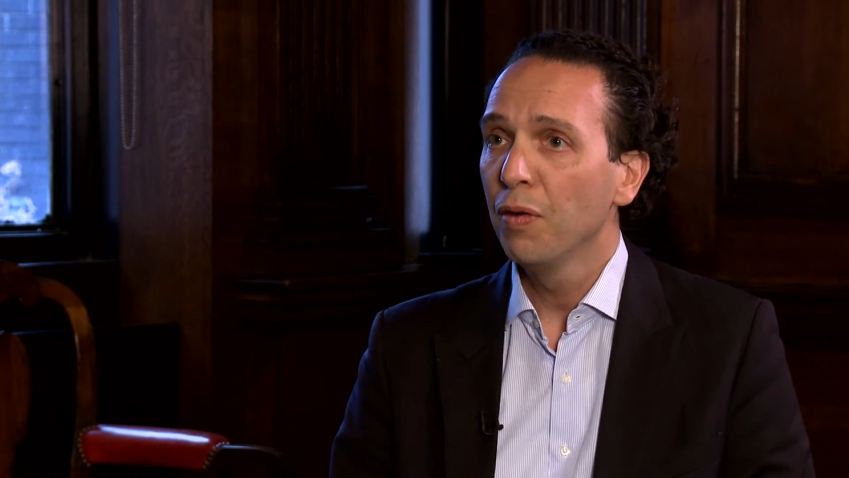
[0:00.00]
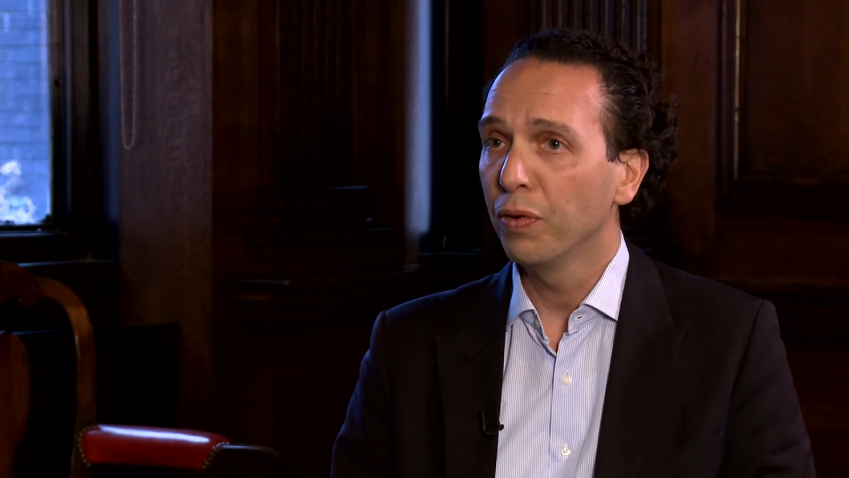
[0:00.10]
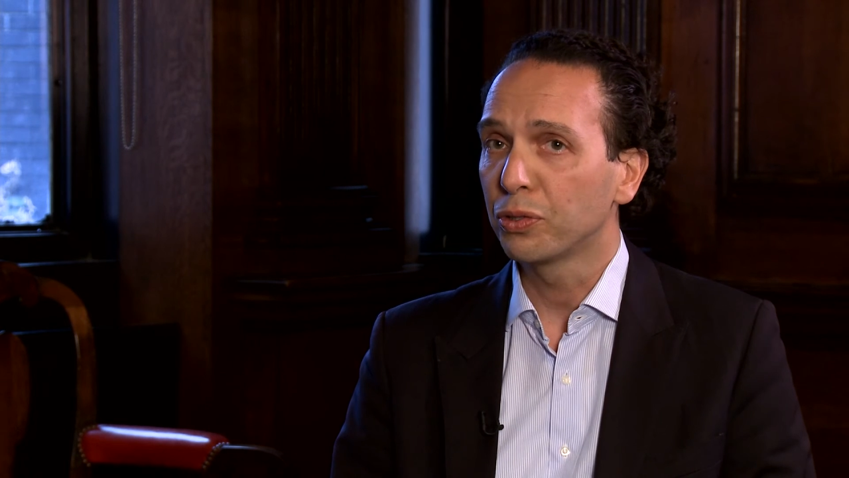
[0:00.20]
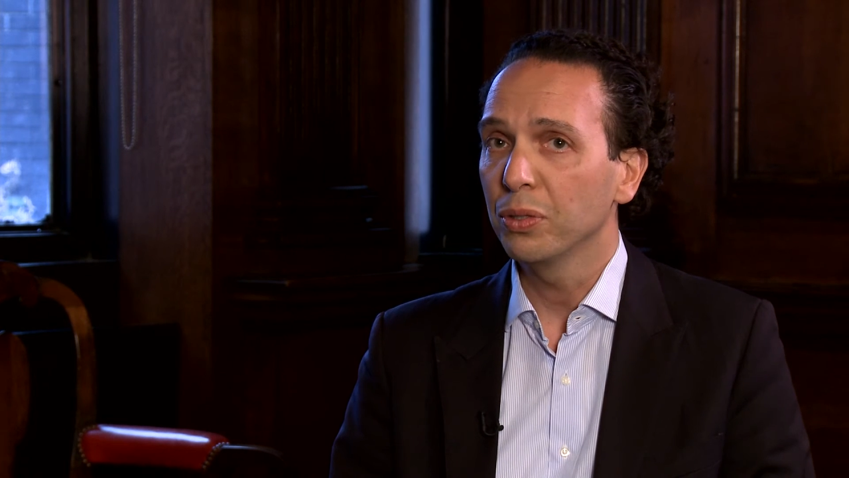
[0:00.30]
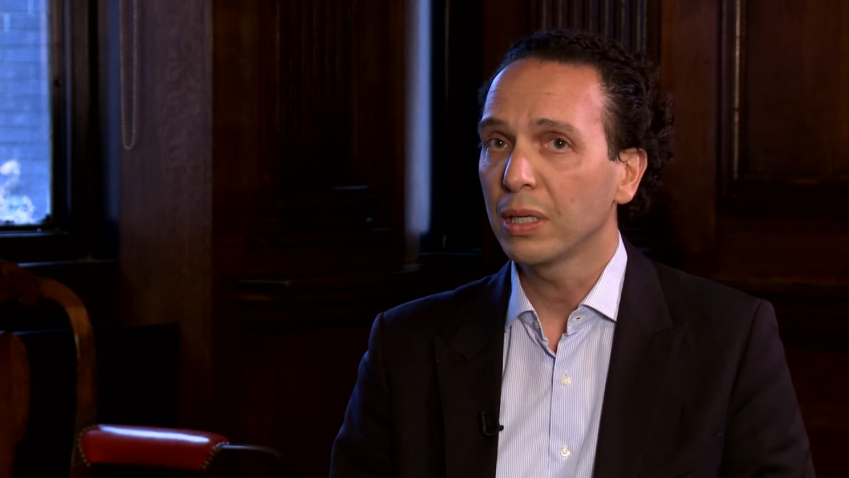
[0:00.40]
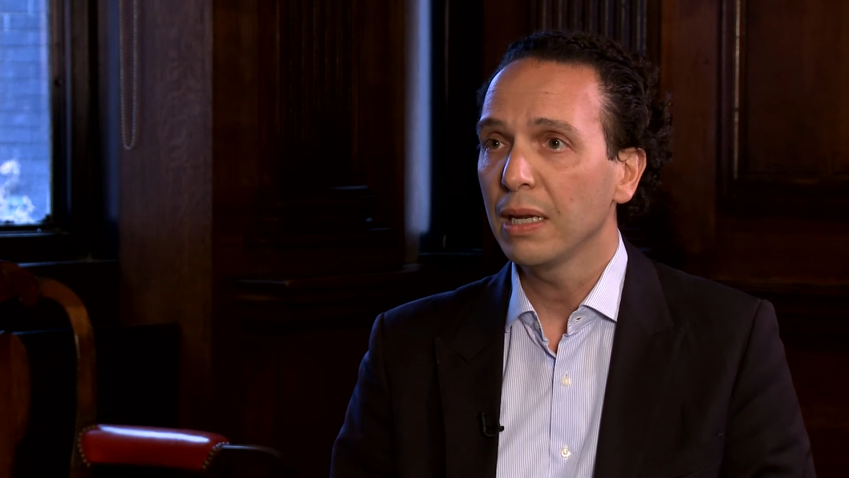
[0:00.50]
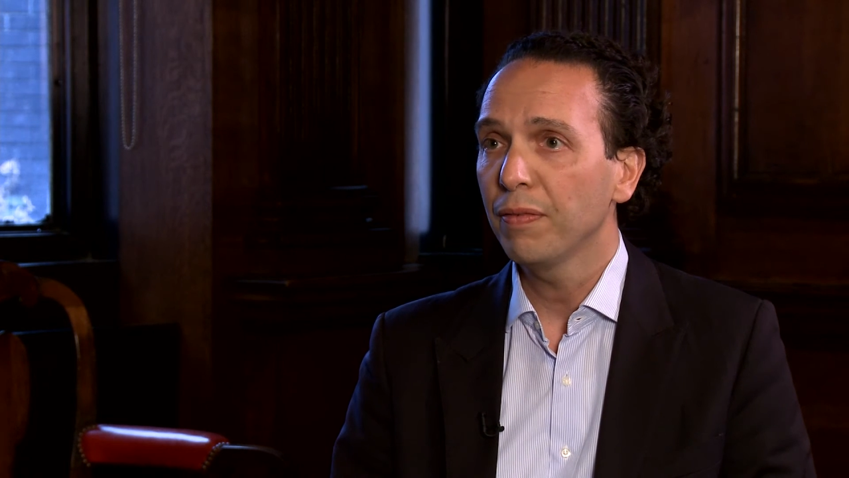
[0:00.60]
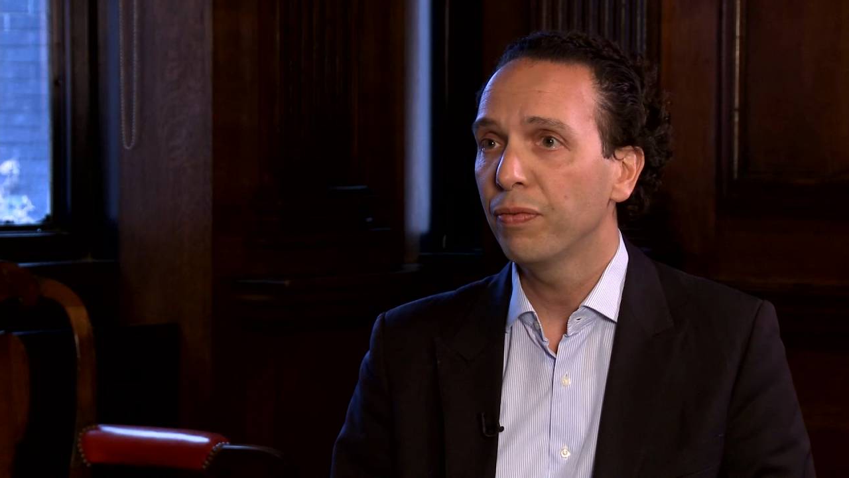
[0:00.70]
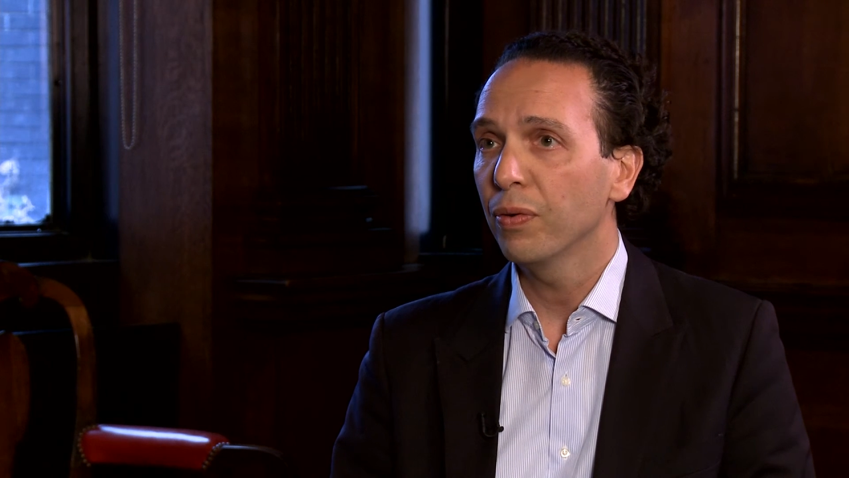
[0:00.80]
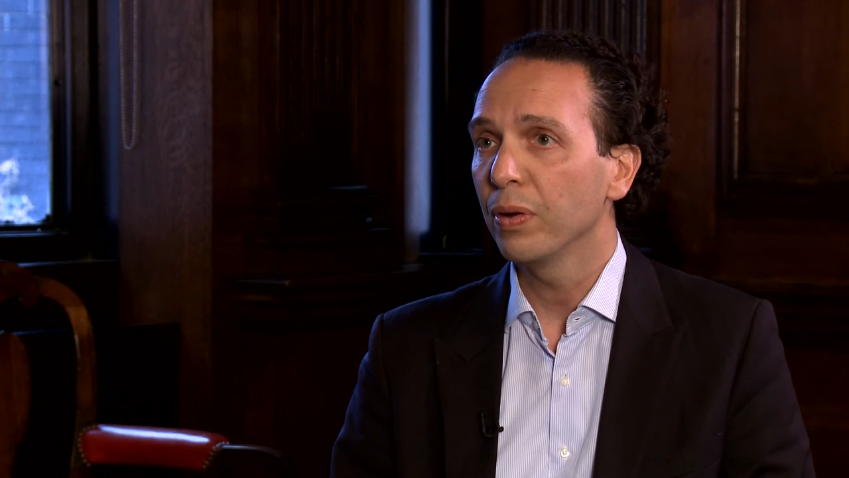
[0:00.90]
fortunately
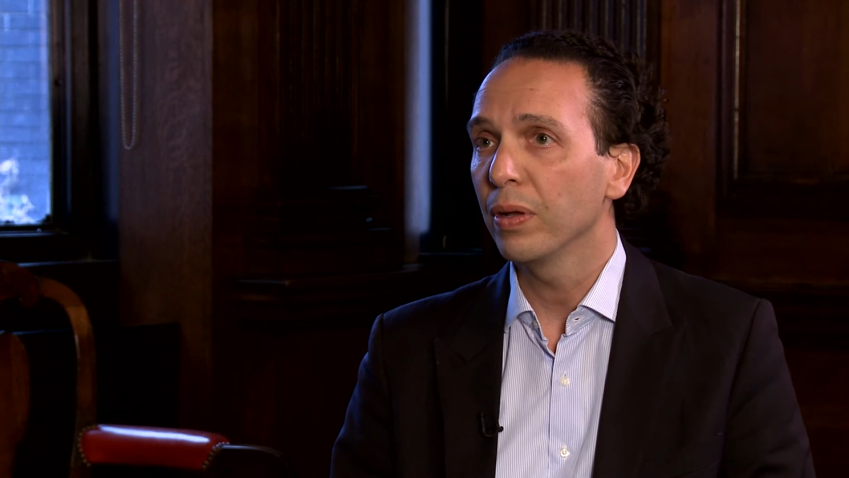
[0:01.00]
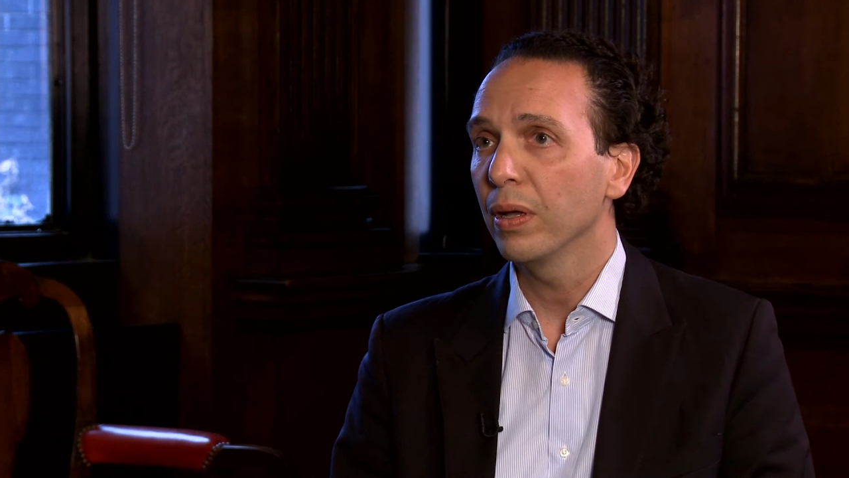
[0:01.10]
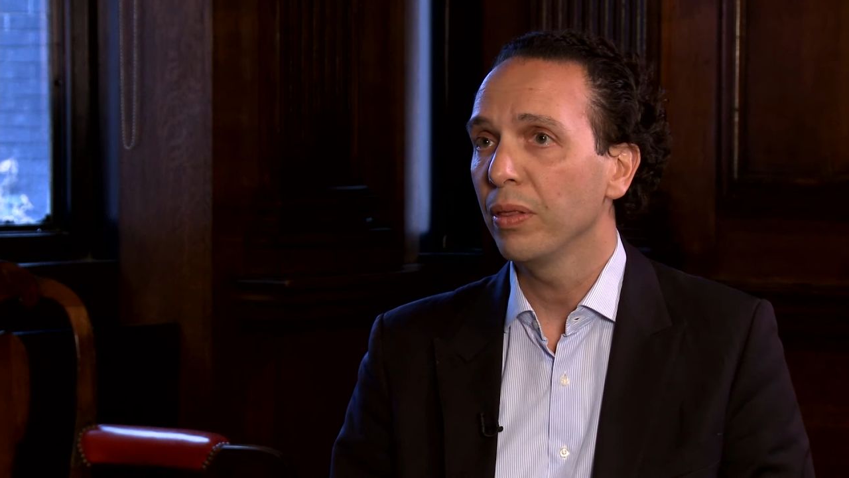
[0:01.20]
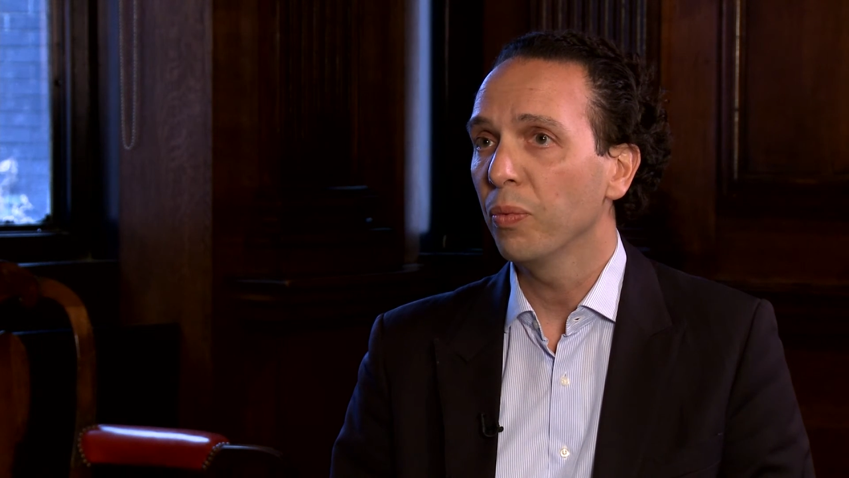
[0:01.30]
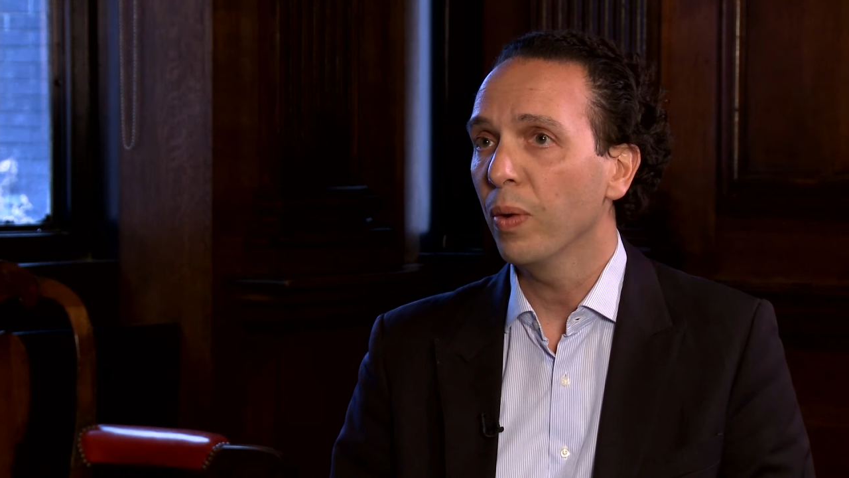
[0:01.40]
for the